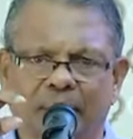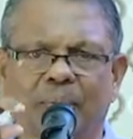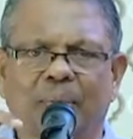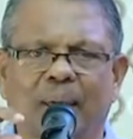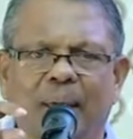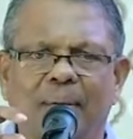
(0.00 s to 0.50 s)

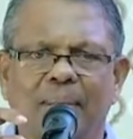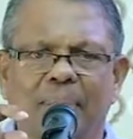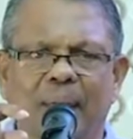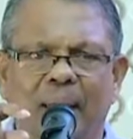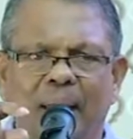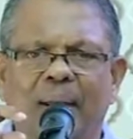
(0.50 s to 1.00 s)
okay,
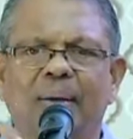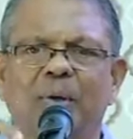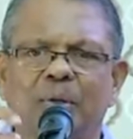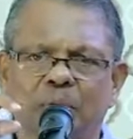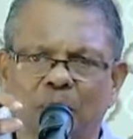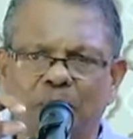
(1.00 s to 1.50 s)
and
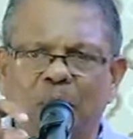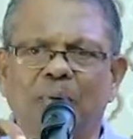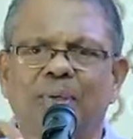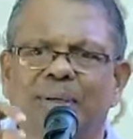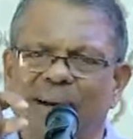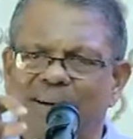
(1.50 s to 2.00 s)
also
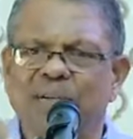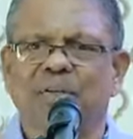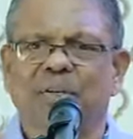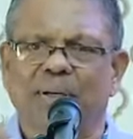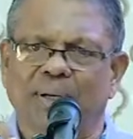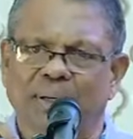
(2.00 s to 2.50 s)
more
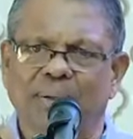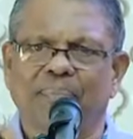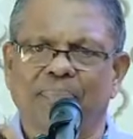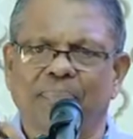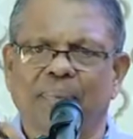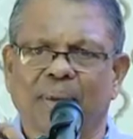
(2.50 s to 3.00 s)
traditional.
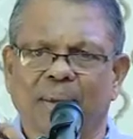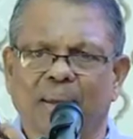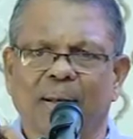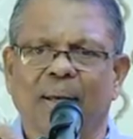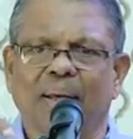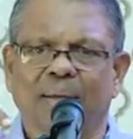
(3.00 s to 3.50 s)

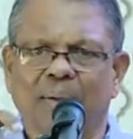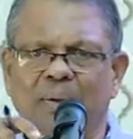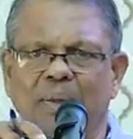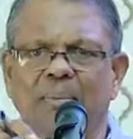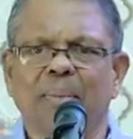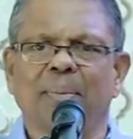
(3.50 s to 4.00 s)
Like,
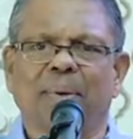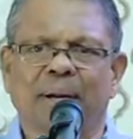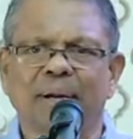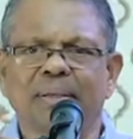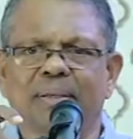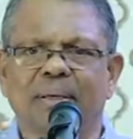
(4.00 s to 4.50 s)
the
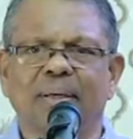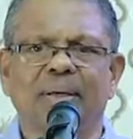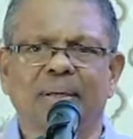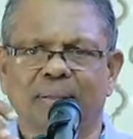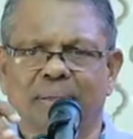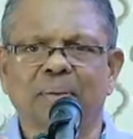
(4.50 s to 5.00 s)

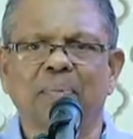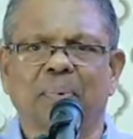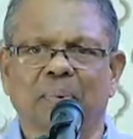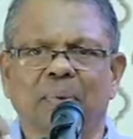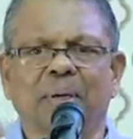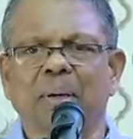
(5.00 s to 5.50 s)
memorizing is an
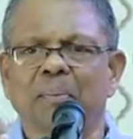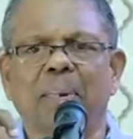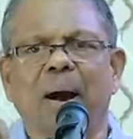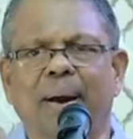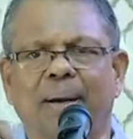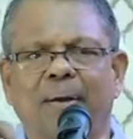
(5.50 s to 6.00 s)
important
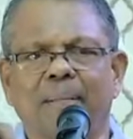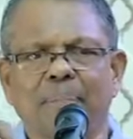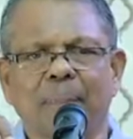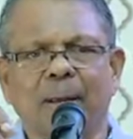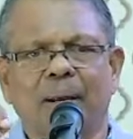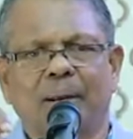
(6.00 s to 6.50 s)
part.
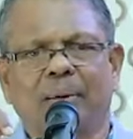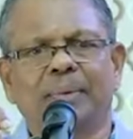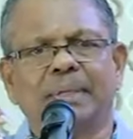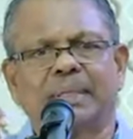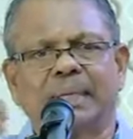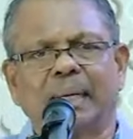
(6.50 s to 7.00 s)
Now
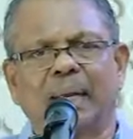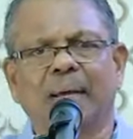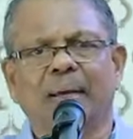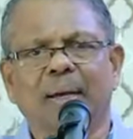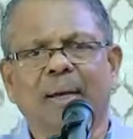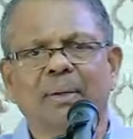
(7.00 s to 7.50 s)
in Sri
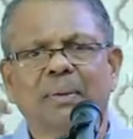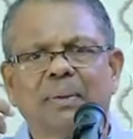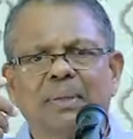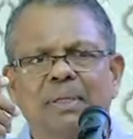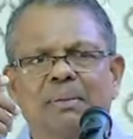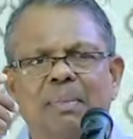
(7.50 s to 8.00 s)
Lanka,
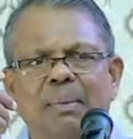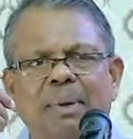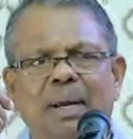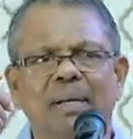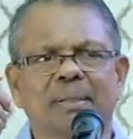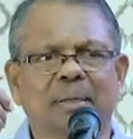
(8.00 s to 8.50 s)
this
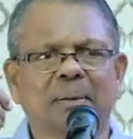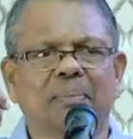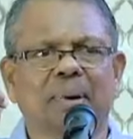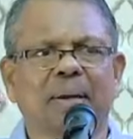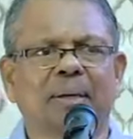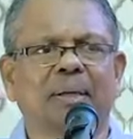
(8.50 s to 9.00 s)
memorizing
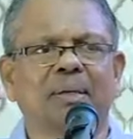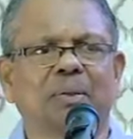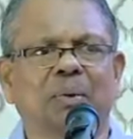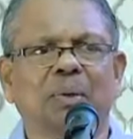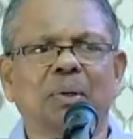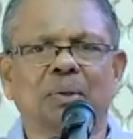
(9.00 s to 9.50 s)
part is
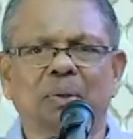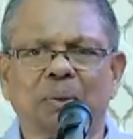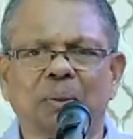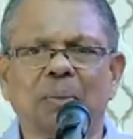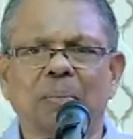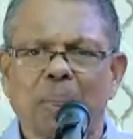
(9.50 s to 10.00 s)

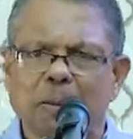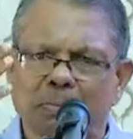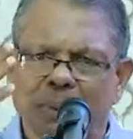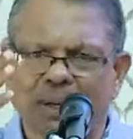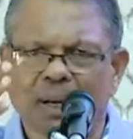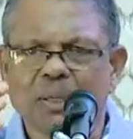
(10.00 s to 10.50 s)
also
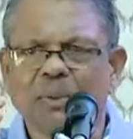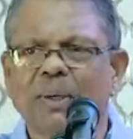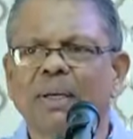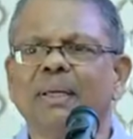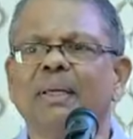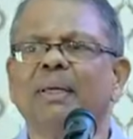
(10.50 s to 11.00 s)

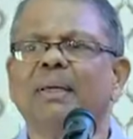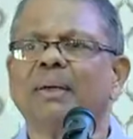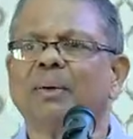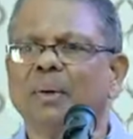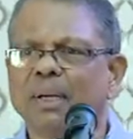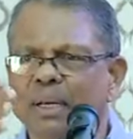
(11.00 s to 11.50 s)

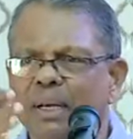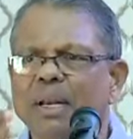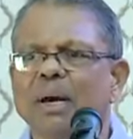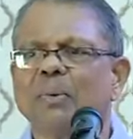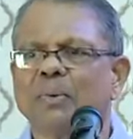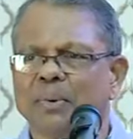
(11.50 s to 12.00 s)
gradually going
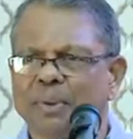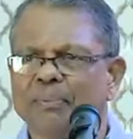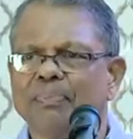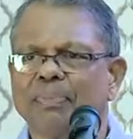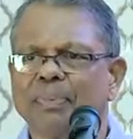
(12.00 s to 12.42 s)
down.